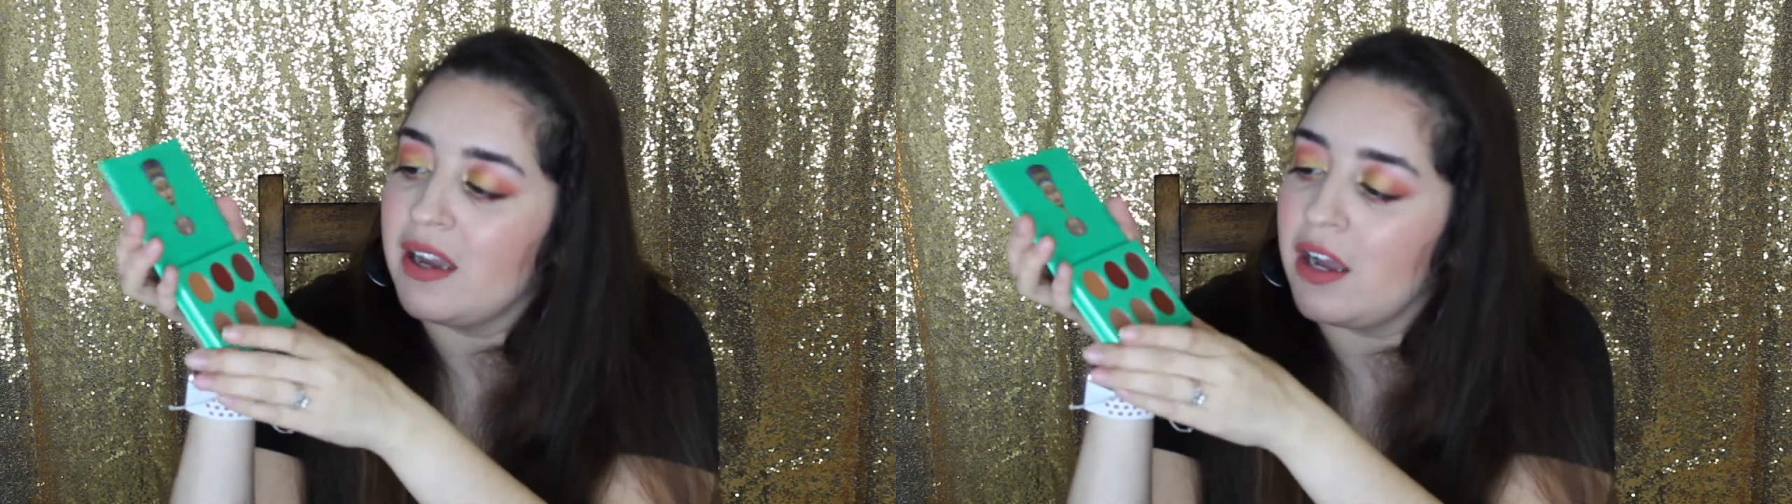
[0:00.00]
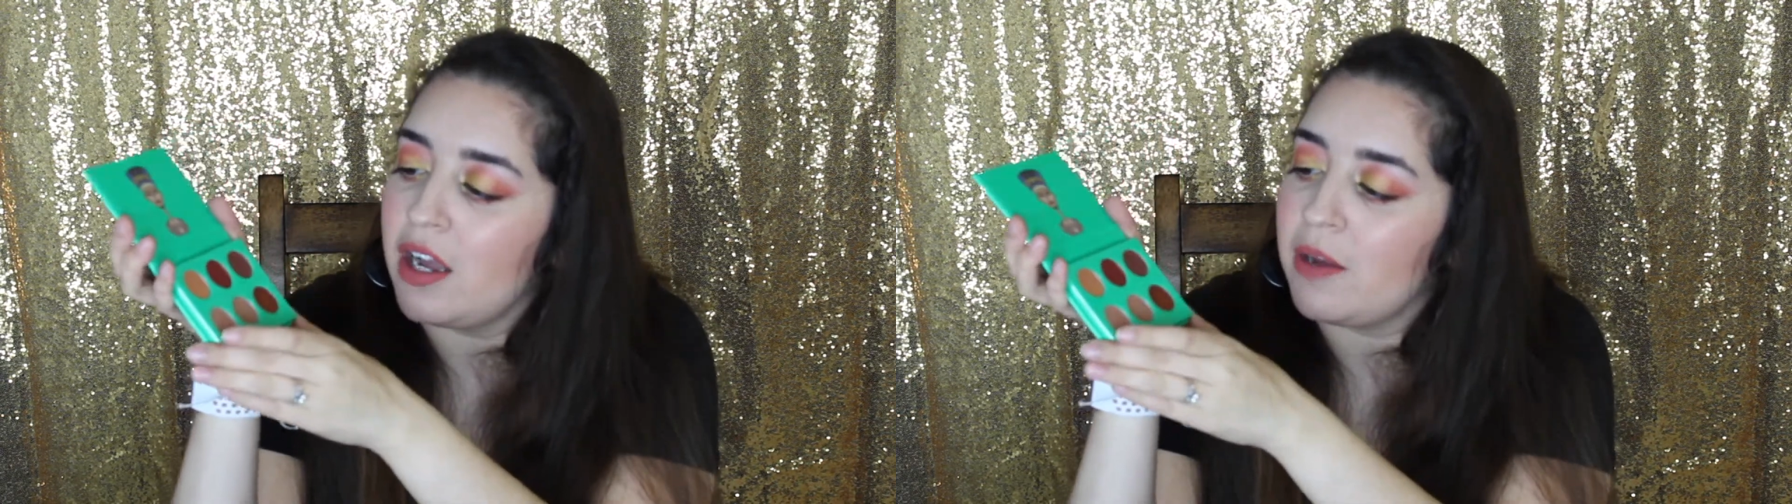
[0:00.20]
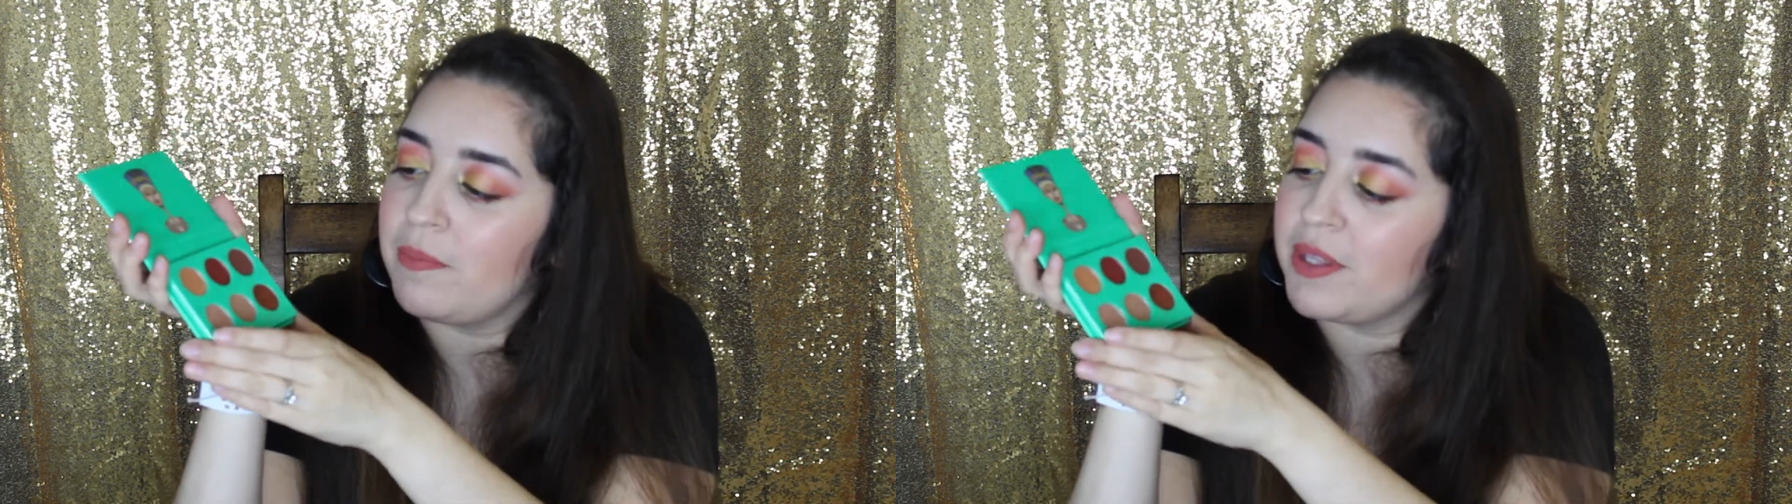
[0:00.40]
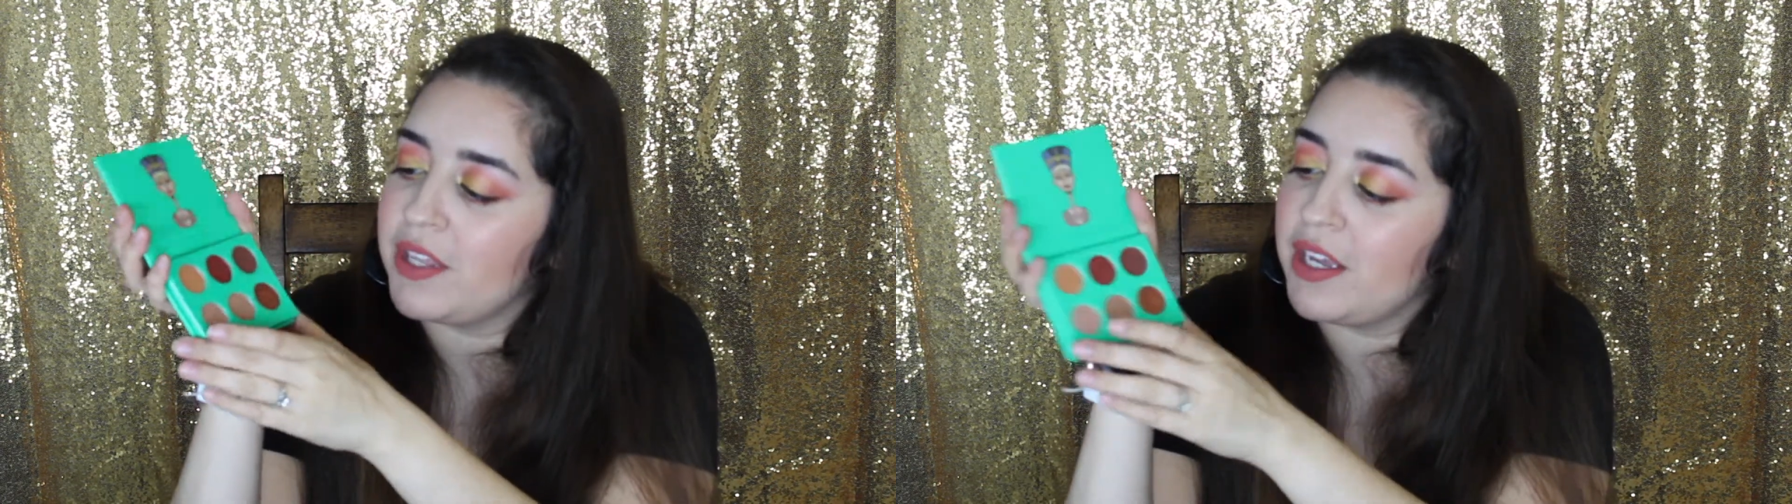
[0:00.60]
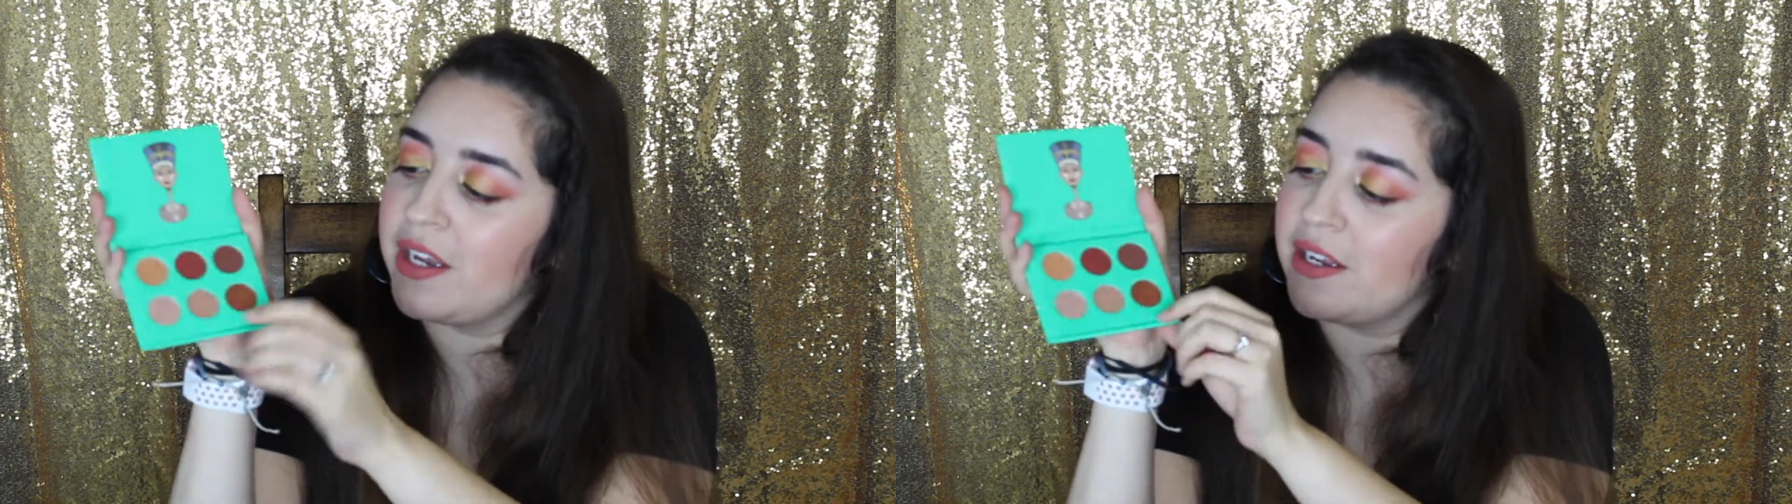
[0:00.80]
But
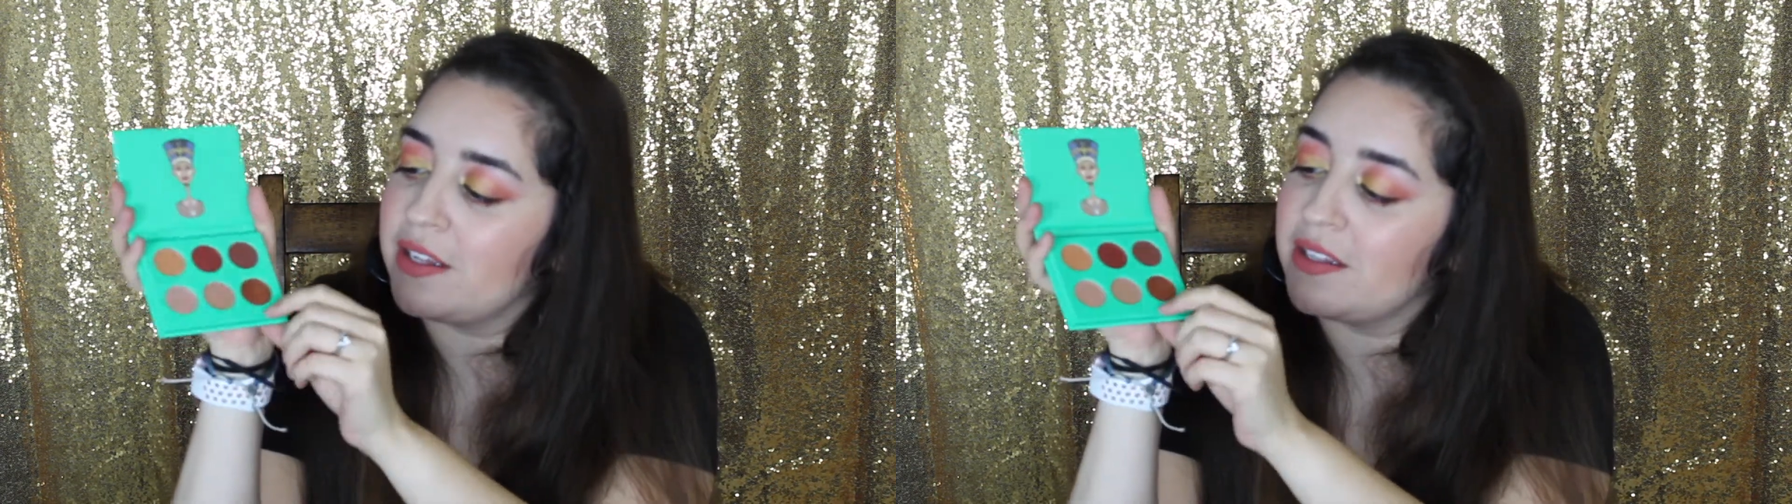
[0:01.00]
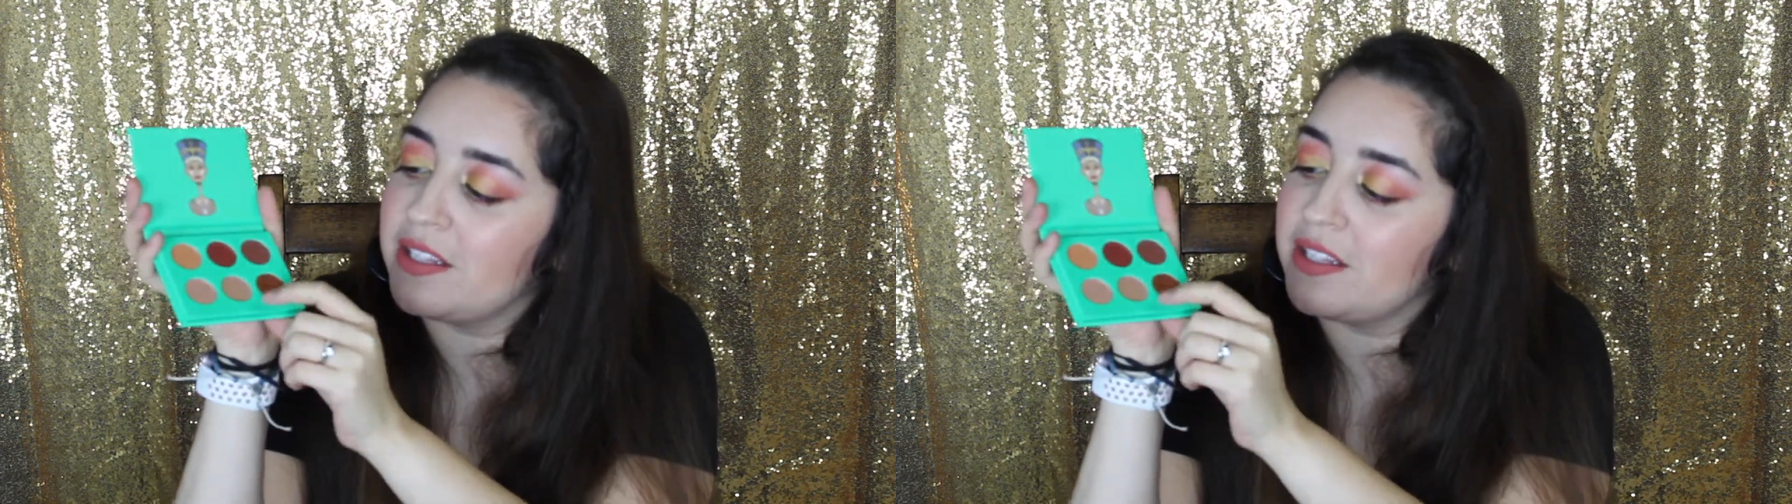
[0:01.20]
then